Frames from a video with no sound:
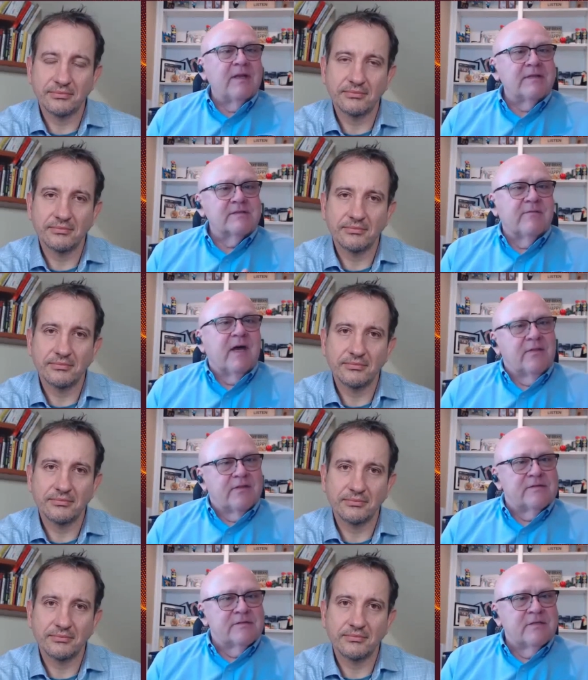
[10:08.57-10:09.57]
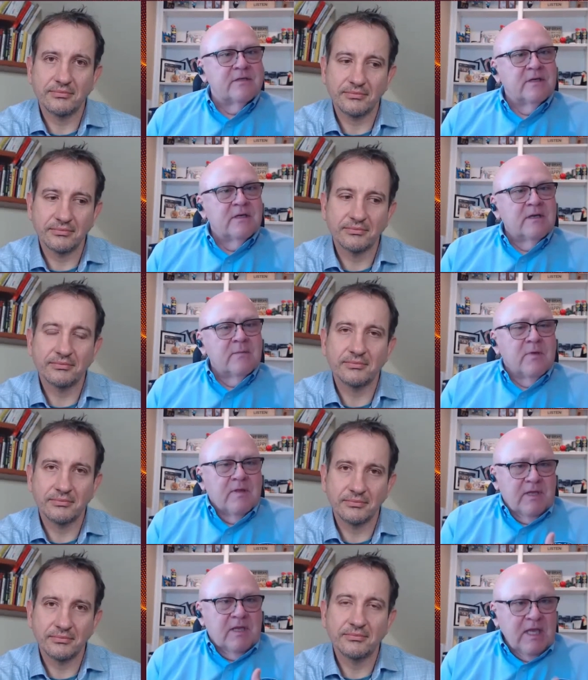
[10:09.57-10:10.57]
Speaker 1: feelings of others.
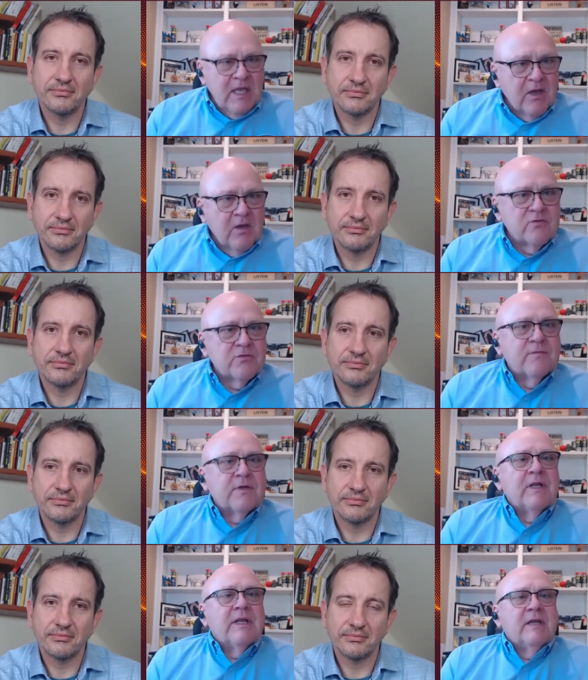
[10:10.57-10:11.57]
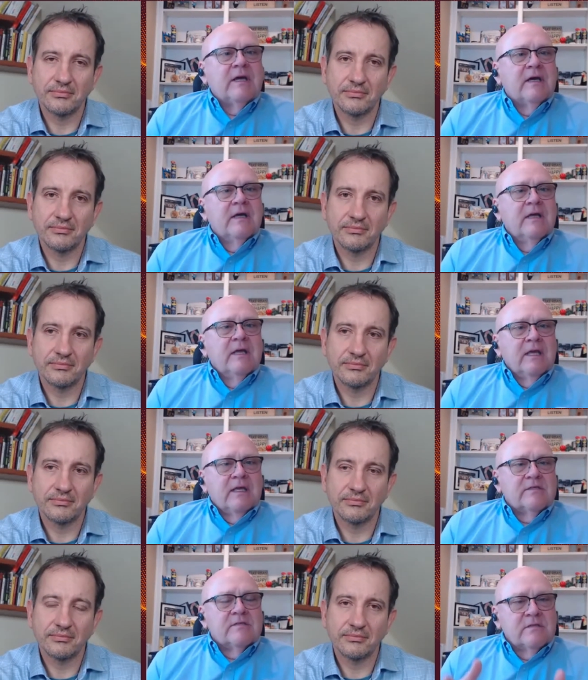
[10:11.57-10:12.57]
The ego-driven leader
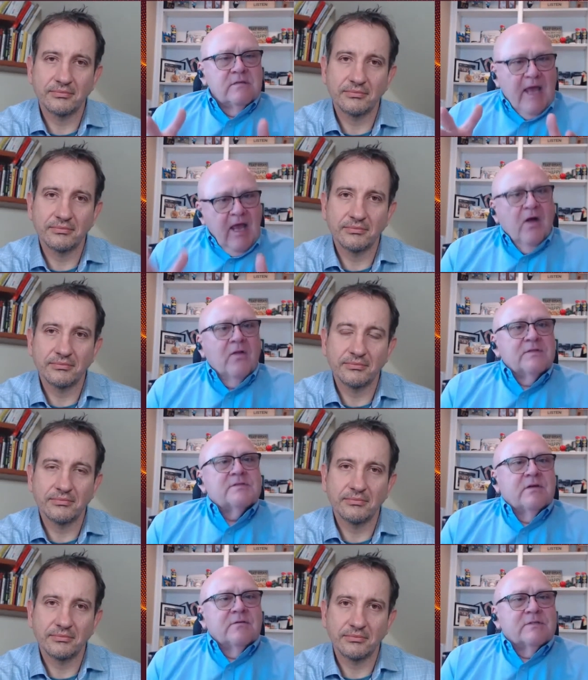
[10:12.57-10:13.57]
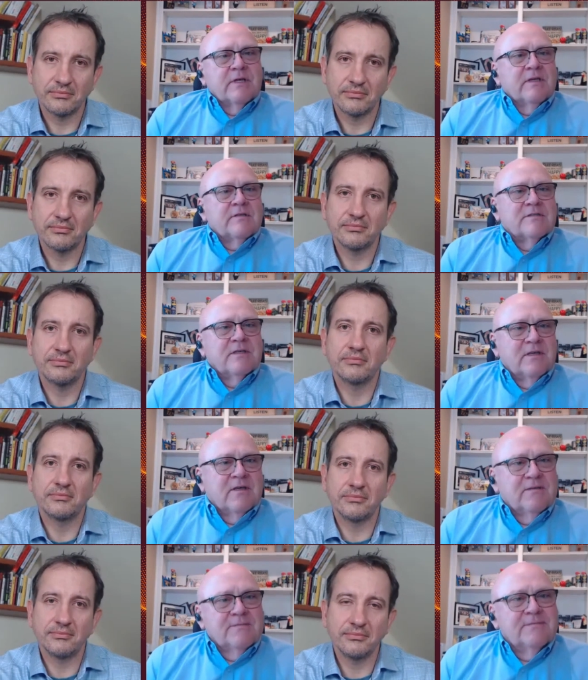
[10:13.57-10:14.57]
is the soul-sucking CEO.
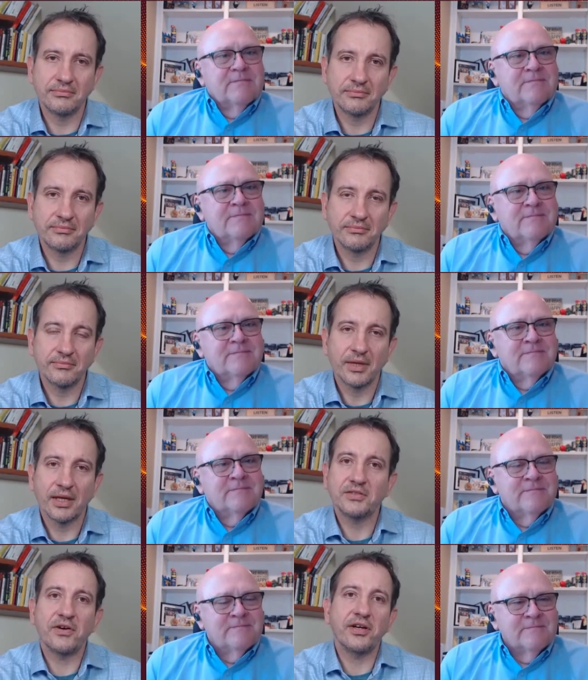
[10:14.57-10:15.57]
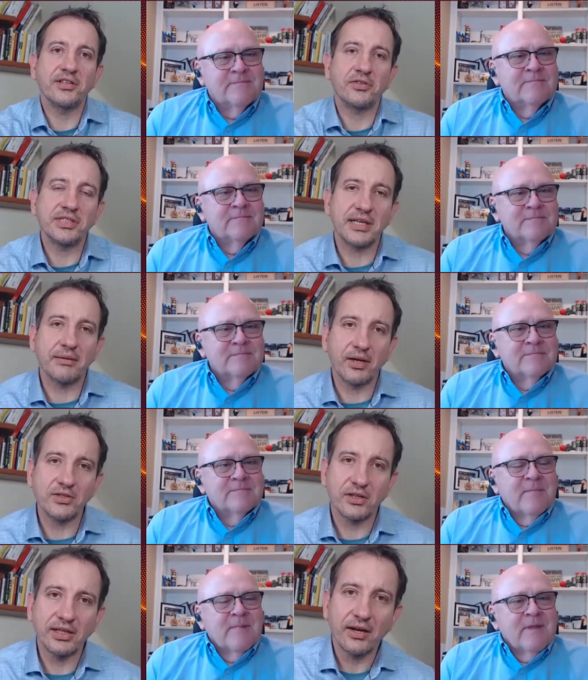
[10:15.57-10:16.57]
Speaker 2: Mm. It's very interesting, because
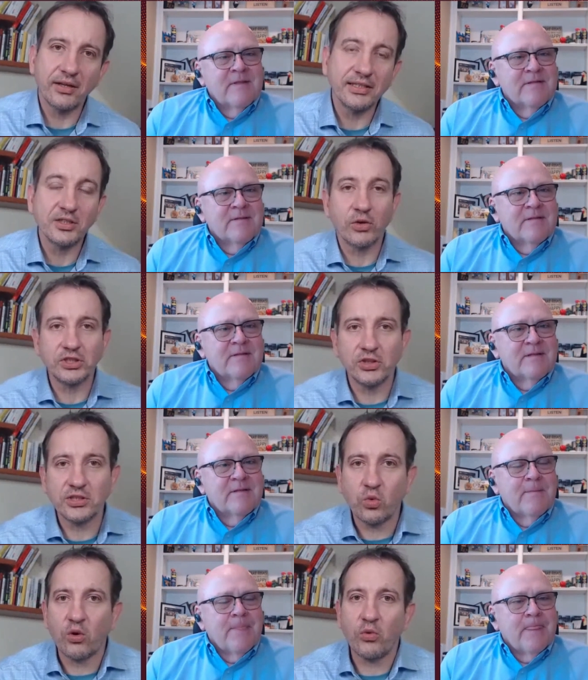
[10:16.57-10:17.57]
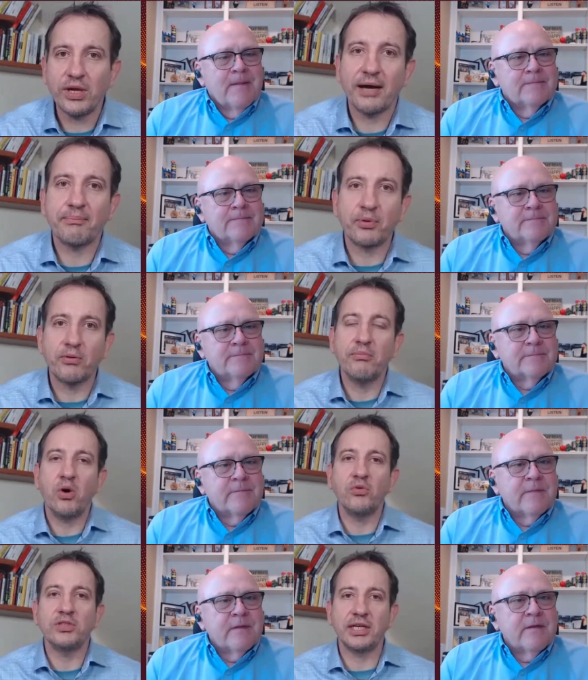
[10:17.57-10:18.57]
on the other end, this question is what we are
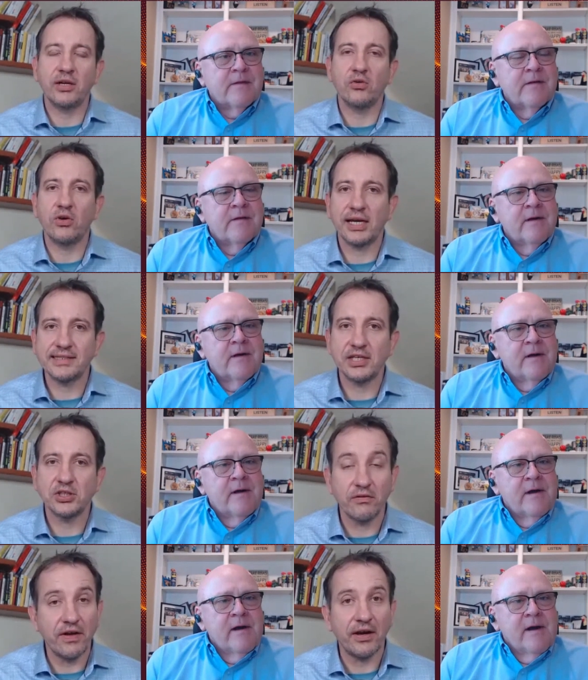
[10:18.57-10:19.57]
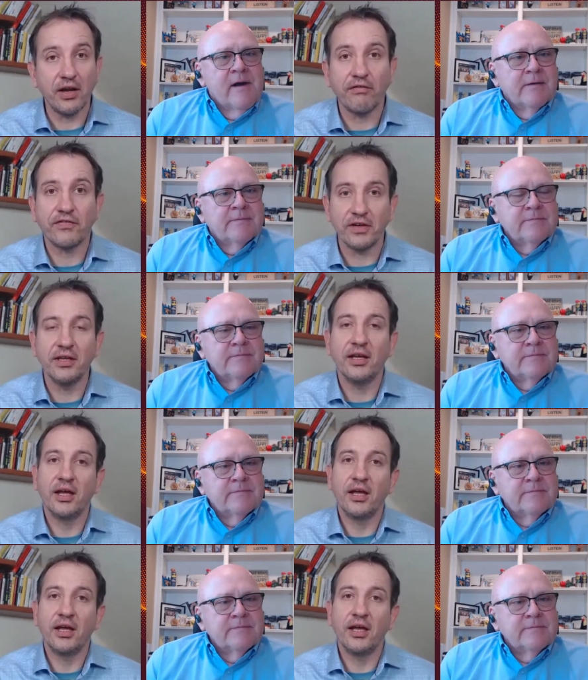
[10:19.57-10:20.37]
promoting in an organization. Very often,